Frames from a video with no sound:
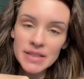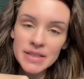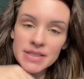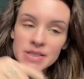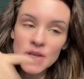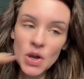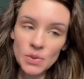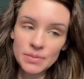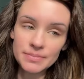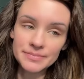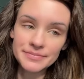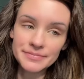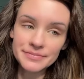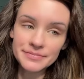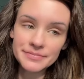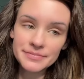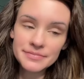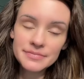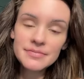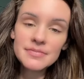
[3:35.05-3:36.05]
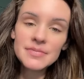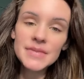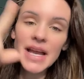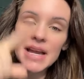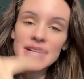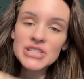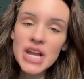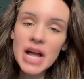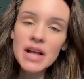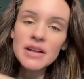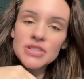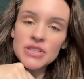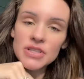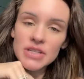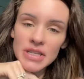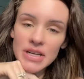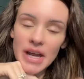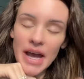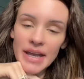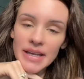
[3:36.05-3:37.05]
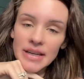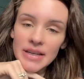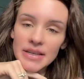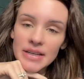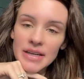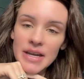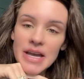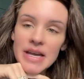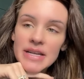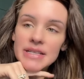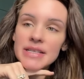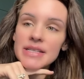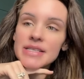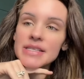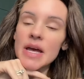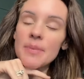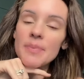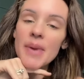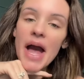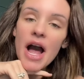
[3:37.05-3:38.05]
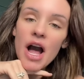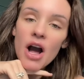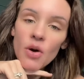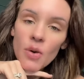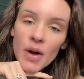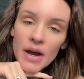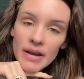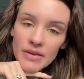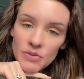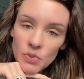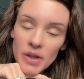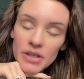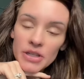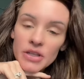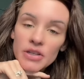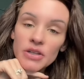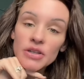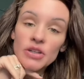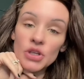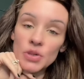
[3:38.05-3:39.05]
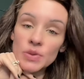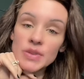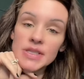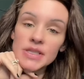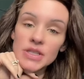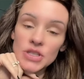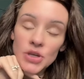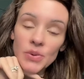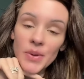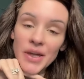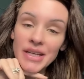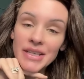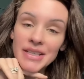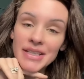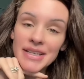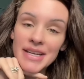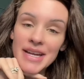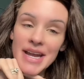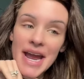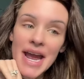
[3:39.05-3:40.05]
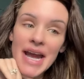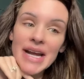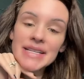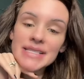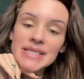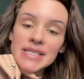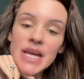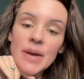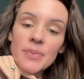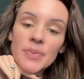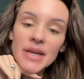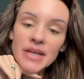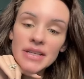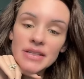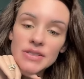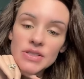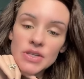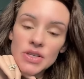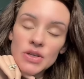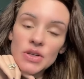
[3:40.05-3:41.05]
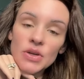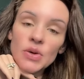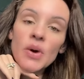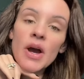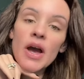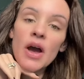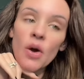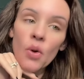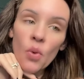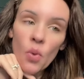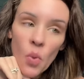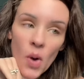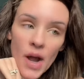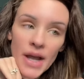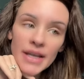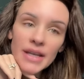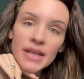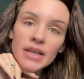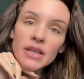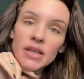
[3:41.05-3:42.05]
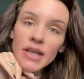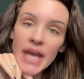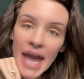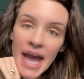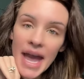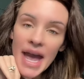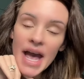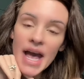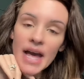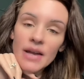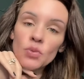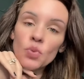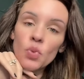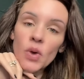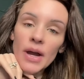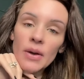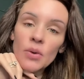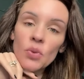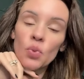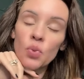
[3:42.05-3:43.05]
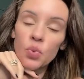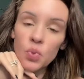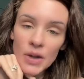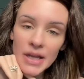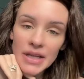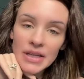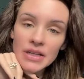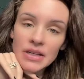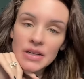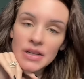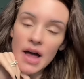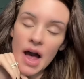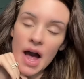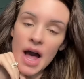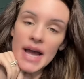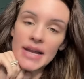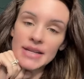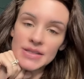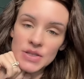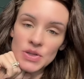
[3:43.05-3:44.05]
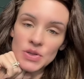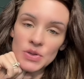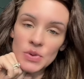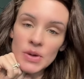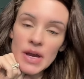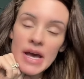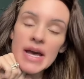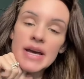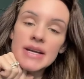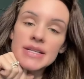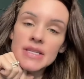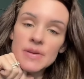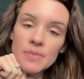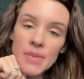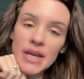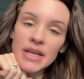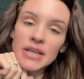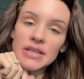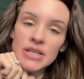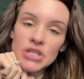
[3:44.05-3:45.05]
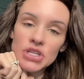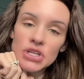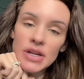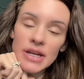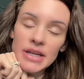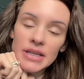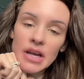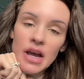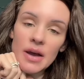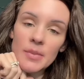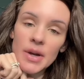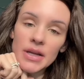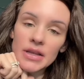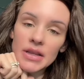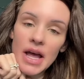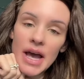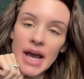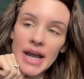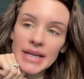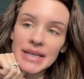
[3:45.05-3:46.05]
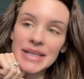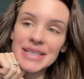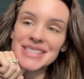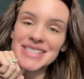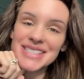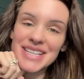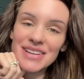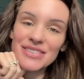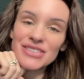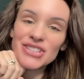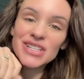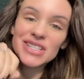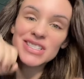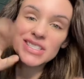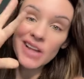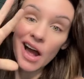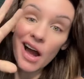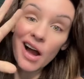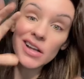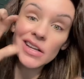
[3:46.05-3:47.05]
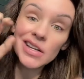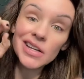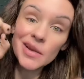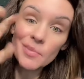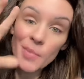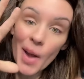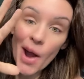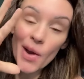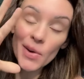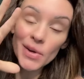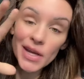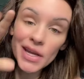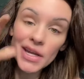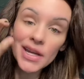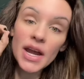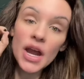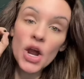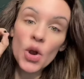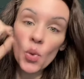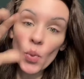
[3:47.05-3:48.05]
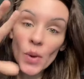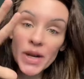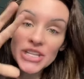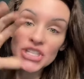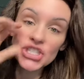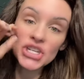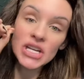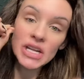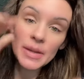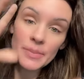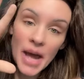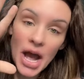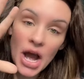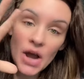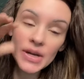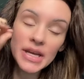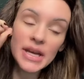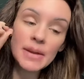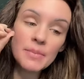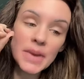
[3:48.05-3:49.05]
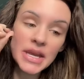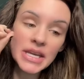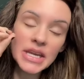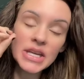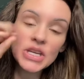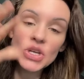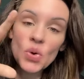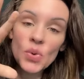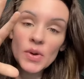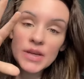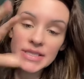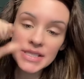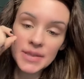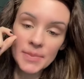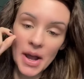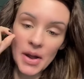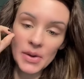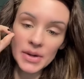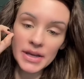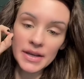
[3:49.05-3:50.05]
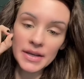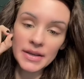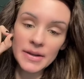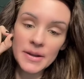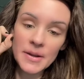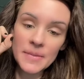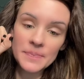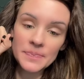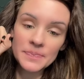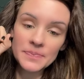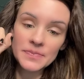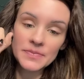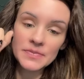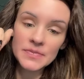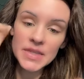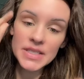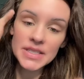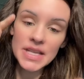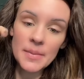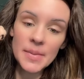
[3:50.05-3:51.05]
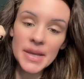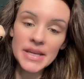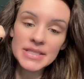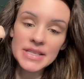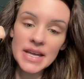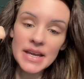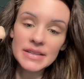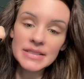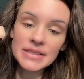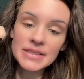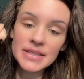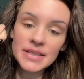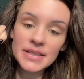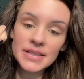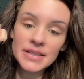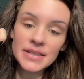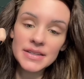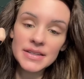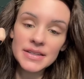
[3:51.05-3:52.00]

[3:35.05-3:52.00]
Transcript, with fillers: So, I challenge you tonight to step out of what you're used to doing and step into what can, what will I do to make additional income online instead of just talking about it, wishing about it, making noise about it. Does that make sense?